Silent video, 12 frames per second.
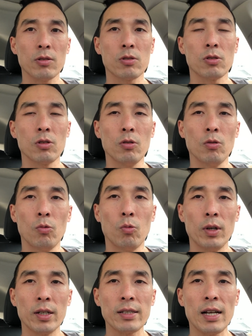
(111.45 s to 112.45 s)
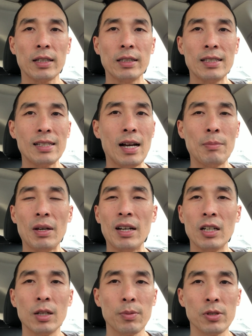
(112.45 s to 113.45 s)
So what exactly is it? I'm not
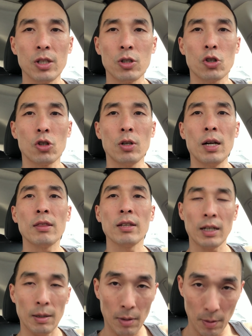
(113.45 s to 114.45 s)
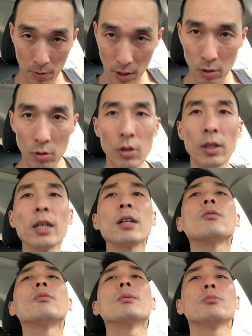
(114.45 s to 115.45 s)
100% sure. I think I might be like
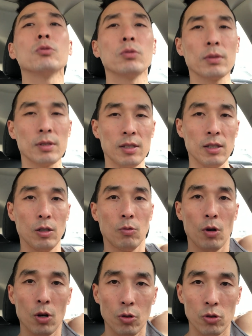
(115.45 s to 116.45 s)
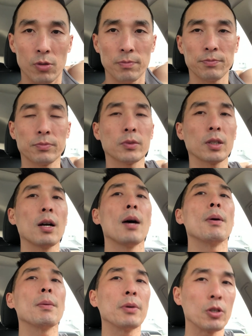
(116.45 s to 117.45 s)
when I'm doing seated rows, I
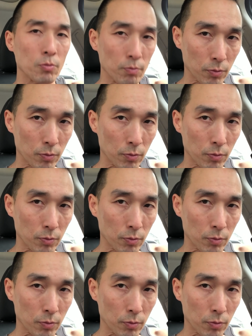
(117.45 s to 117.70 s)
might be